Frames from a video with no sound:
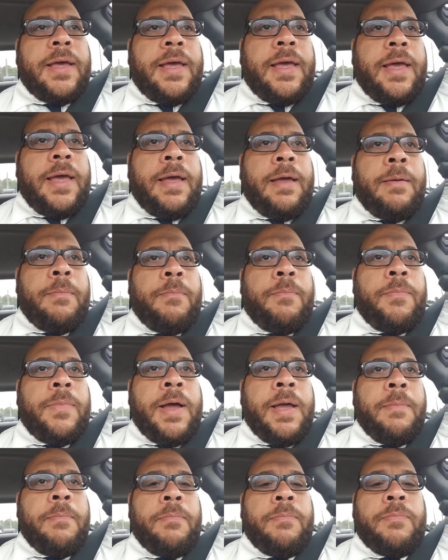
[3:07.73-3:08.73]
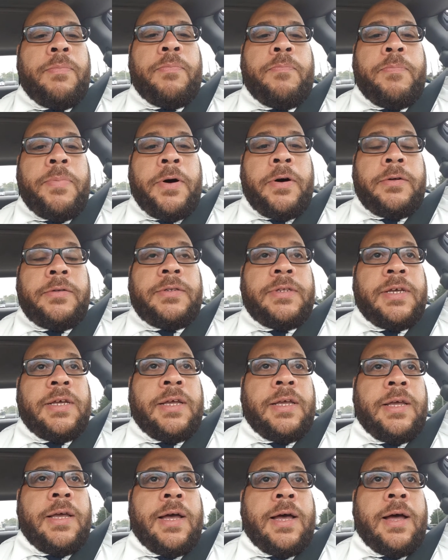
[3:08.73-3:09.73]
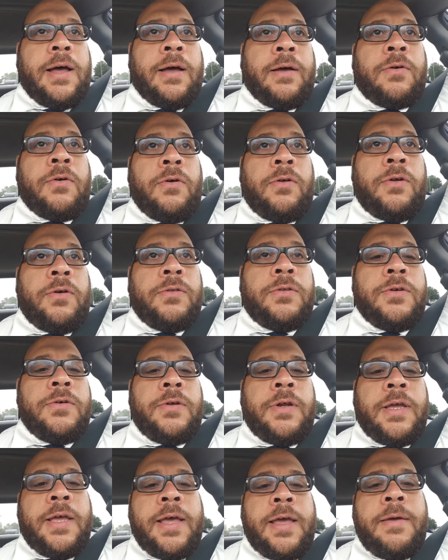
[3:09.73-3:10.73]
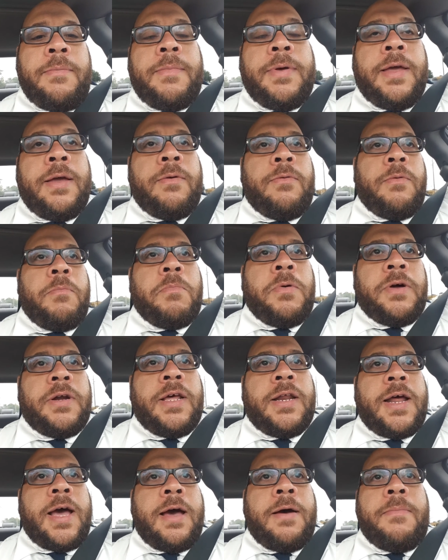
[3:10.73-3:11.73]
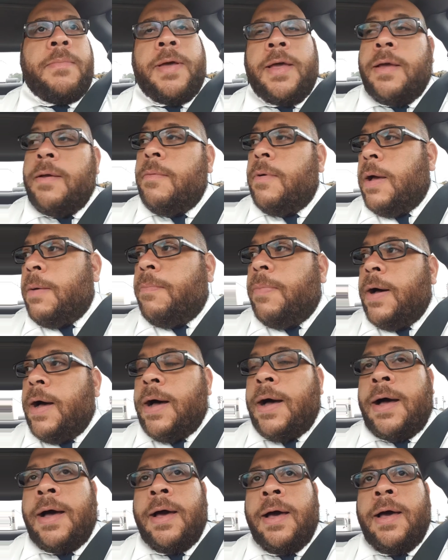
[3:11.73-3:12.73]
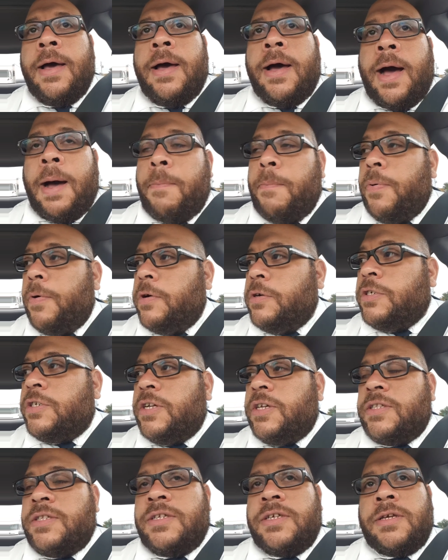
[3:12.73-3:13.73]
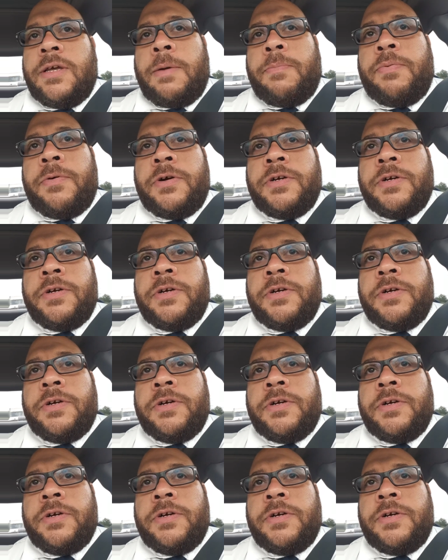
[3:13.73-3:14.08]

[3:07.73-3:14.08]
and bought the Call of Duty game, man. We bought it out, man. I purchased the